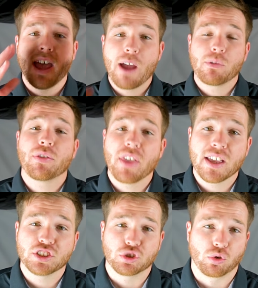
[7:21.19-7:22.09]

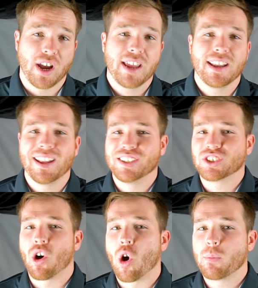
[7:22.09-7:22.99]
Everything is great, and
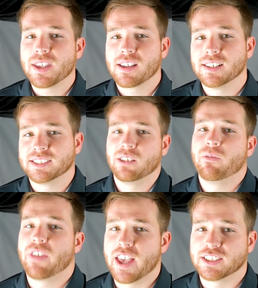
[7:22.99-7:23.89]
it's all because
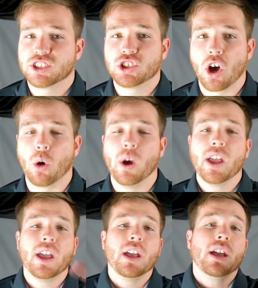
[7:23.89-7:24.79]
of this. So,
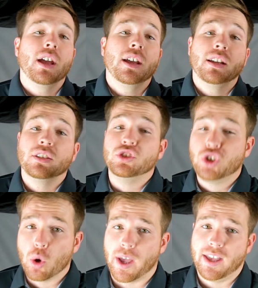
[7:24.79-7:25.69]

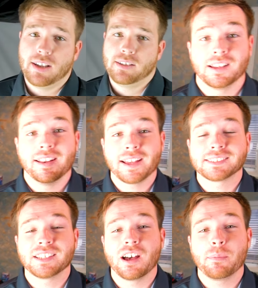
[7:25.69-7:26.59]
do it.
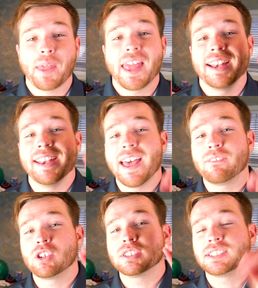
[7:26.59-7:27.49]
Next up,
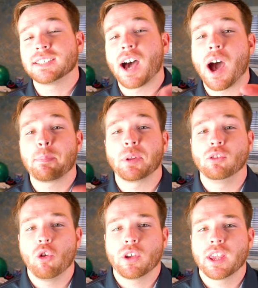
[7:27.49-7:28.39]
never stop
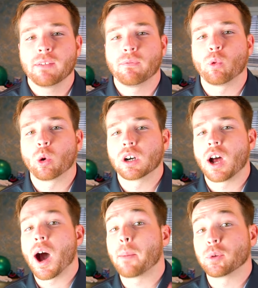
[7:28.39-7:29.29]
looking
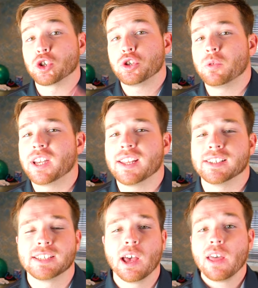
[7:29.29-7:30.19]
for
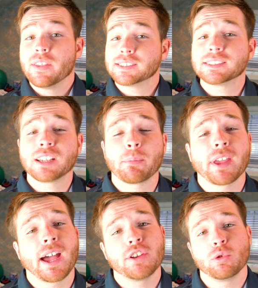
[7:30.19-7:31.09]
opportunities. This is
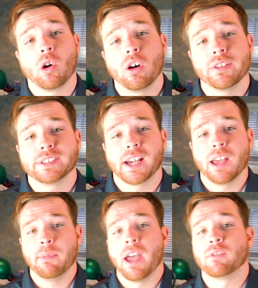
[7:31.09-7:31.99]
something I do all the
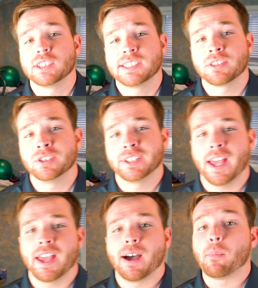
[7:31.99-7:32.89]
time, every single
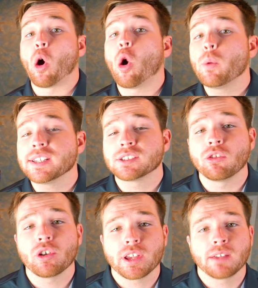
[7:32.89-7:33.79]
day. I'm always
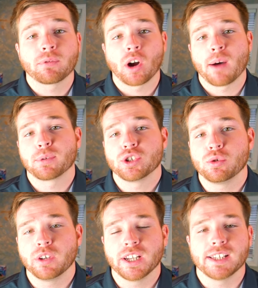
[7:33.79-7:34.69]
looking for
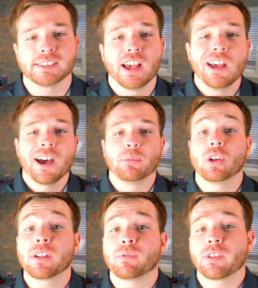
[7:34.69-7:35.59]
opportunities. I'm
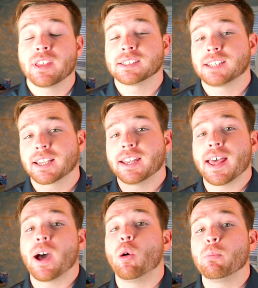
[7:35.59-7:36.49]
looking for things that can
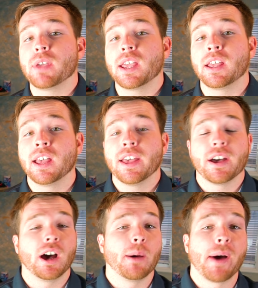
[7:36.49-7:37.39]
help me.
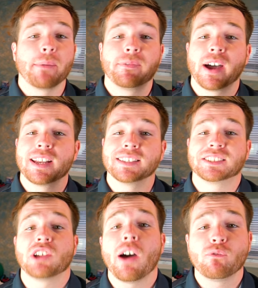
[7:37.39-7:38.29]
Um, I'm finding
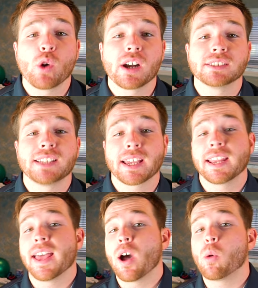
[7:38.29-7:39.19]
softwares that
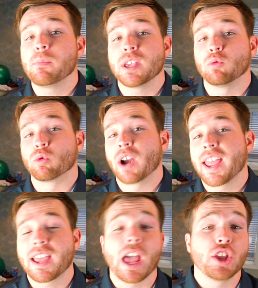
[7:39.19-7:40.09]
can help me
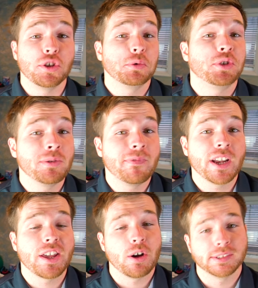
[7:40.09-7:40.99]
rank YouTube
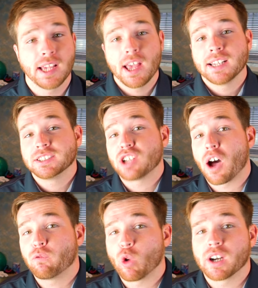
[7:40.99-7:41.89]
videos
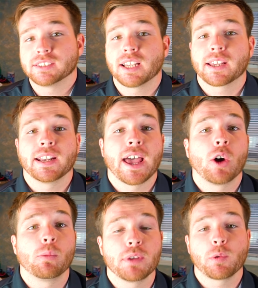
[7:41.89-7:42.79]
softwares that can
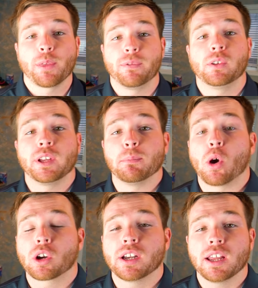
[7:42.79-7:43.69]
help me with affiliate
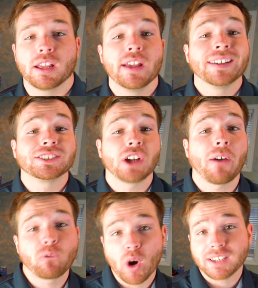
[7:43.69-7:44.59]
marketing,
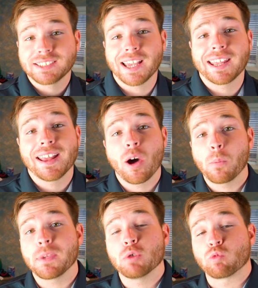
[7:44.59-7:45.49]
softwares that can
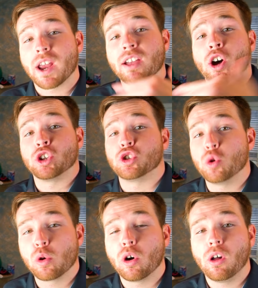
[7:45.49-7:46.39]
help me rank on
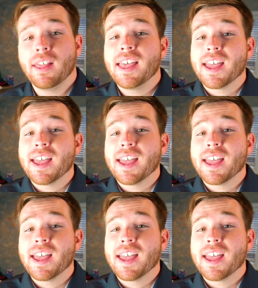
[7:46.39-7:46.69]
Google.